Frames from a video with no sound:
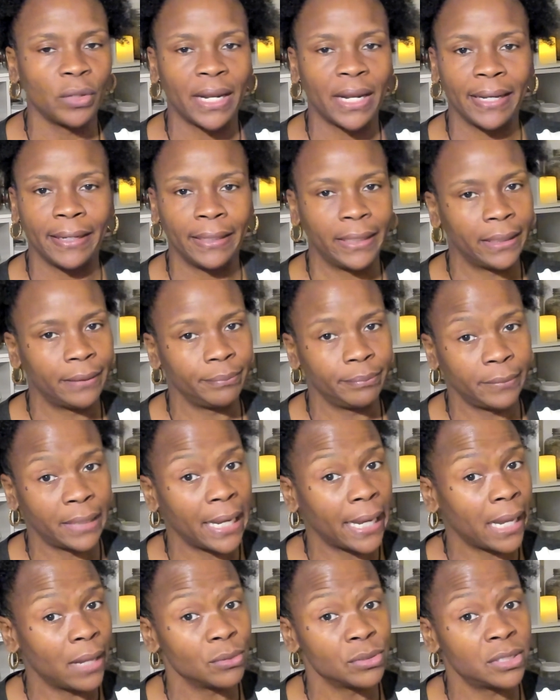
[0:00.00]

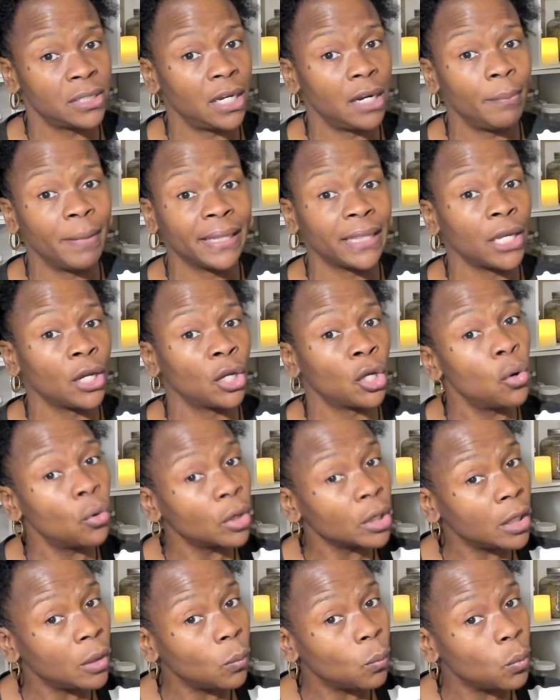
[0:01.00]
like I was telling you about that
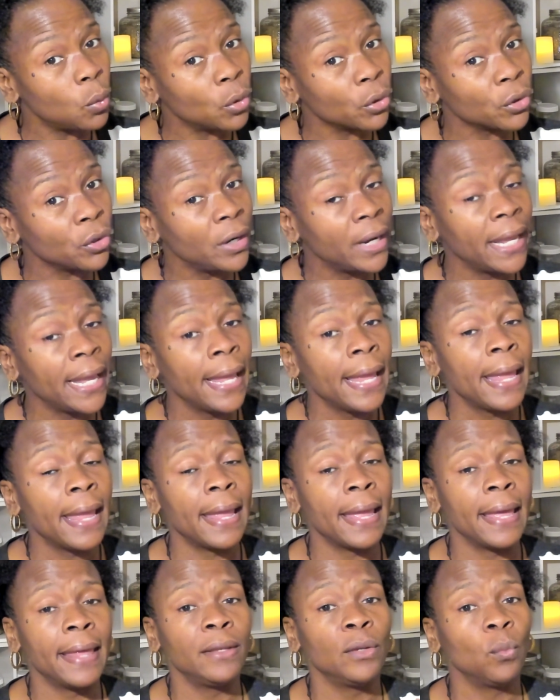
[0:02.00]
coconut water
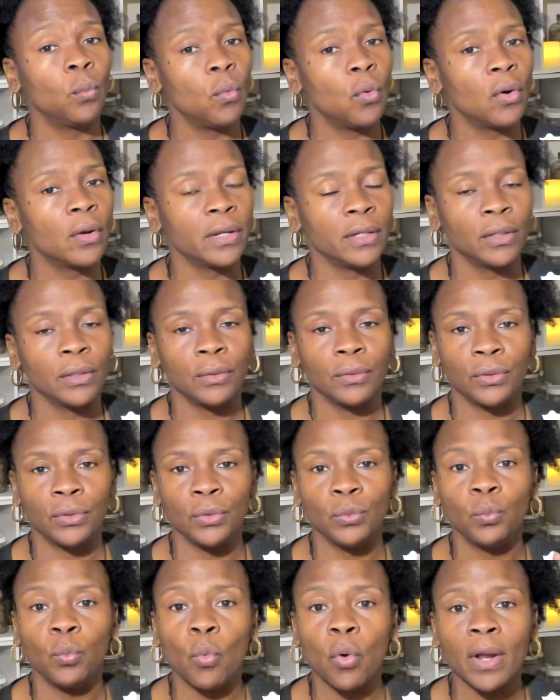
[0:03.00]
and the
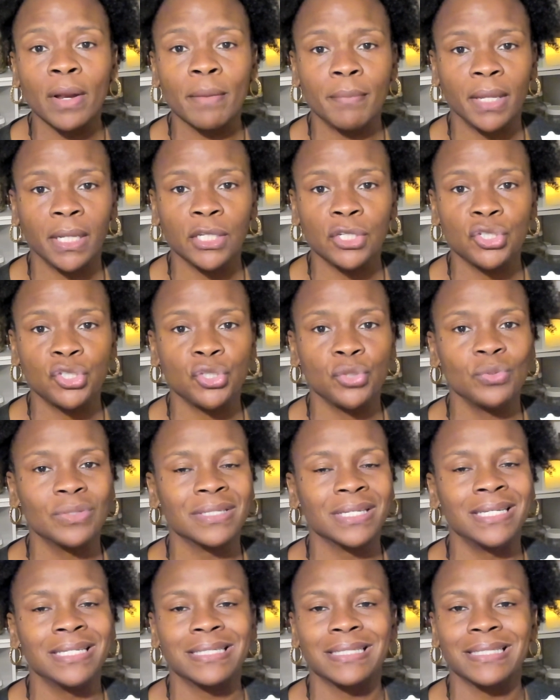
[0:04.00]
watermelon juice. It's